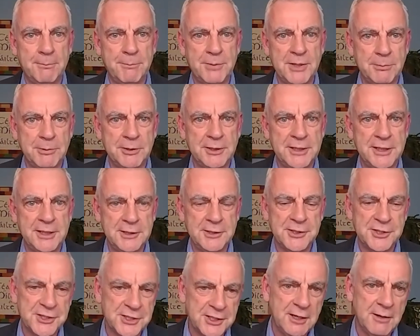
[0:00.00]
people need to
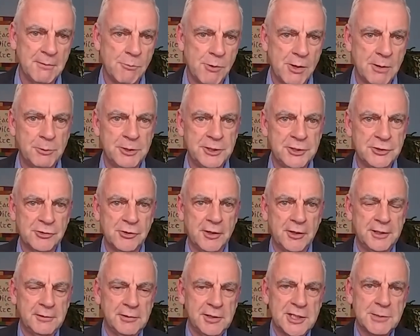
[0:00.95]
see, and what we try
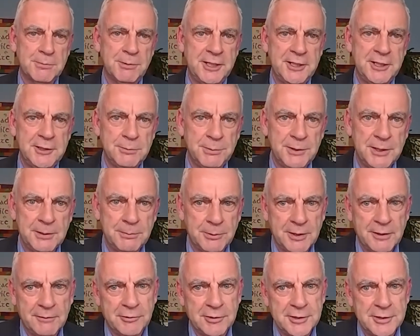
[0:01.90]
to explain to people
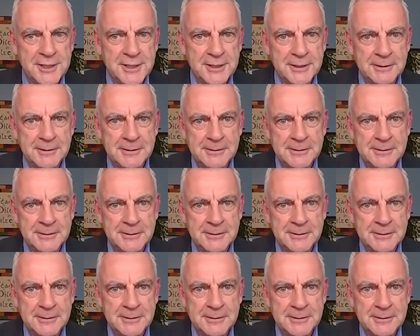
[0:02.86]
every day.